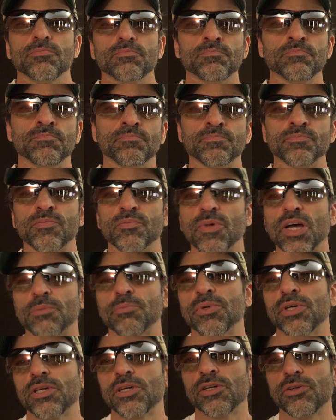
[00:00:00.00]
it
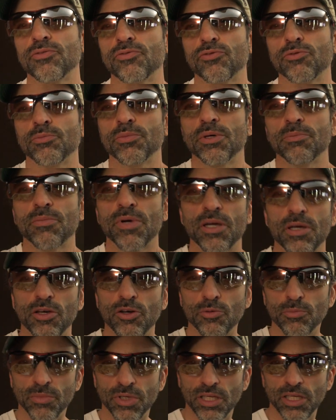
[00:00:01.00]
might be good for me, might
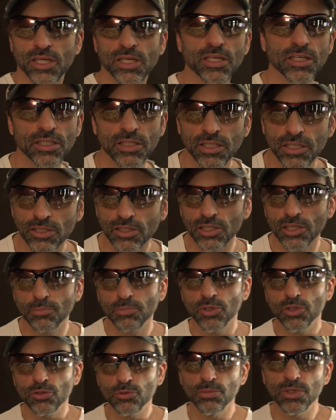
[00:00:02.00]
help me heal
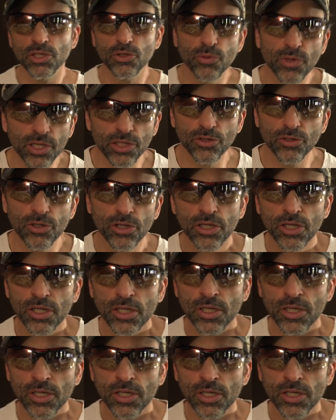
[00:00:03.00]
up a little bit quicker.